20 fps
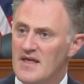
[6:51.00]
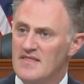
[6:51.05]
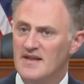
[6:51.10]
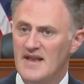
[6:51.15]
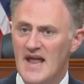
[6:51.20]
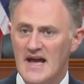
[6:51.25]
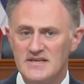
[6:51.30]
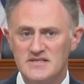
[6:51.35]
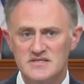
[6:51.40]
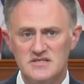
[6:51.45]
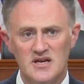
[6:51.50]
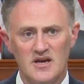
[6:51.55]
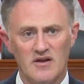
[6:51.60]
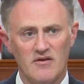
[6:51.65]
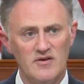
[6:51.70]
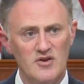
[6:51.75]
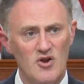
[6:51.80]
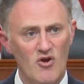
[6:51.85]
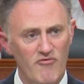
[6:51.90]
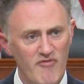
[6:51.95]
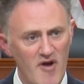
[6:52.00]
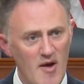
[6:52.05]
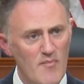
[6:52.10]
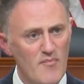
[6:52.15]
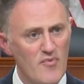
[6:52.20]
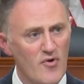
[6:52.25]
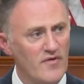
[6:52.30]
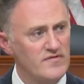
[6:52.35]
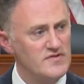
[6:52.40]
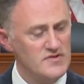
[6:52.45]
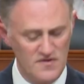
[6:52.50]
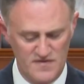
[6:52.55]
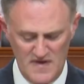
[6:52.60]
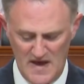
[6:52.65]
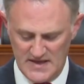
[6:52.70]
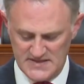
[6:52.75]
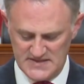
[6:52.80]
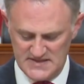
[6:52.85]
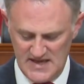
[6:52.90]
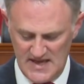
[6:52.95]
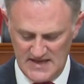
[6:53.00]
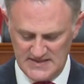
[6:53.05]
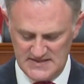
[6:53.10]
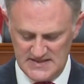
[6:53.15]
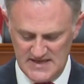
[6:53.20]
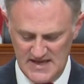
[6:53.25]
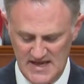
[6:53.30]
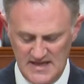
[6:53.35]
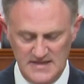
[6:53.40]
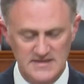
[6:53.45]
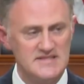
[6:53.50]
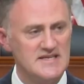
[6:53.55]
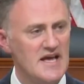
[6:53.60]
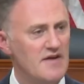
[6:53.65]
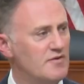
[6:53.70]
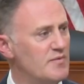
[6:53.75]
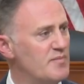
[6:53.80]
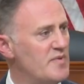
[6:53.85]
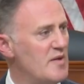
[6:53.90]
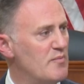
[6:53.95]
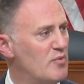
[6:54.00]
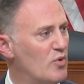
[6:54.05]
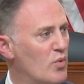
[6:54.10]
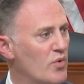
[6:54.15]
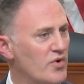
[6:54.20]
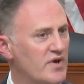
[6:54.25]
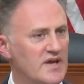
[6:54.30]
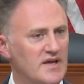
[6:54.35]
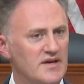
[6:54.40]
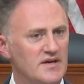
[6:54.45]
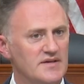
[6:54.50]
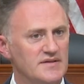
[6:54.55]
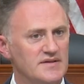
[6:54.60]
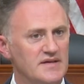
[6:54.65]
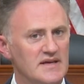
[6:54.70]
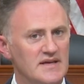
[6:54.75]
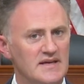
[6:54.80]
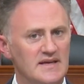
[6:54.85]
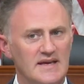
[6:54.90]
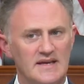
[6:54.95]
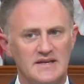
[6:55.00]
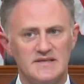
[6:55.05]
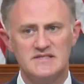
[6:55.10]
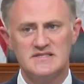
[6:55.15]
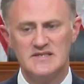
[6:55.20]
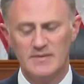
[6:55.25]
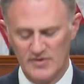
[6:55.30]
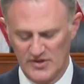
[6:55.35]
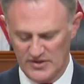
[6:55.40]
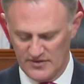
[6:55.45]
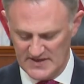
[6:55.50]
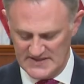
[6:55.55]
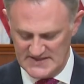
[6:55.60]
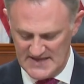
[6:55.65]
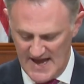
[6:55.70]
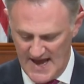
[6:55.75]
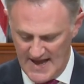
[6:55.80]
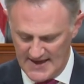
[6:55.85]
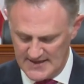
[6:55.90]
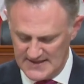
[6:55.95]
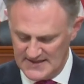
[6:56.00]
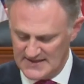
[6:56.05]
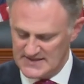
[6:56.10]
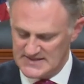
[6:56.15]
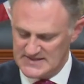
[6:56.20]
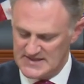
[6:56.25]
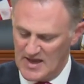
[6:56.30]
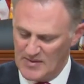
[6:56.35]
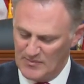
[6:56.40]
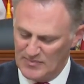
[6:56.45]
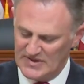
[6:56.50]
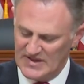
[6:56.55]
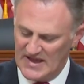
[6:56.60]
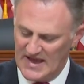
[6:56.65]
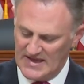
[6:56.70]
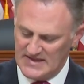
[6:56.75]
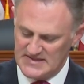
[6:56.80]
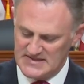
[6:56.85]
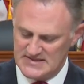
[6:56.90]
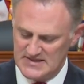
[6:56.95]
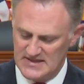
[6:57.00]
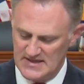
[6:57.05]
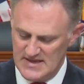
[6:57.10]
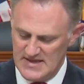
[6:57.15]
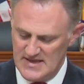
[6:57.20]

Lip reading: The next year, in November of 2018, 7 people were killed in a similar attack in the same place.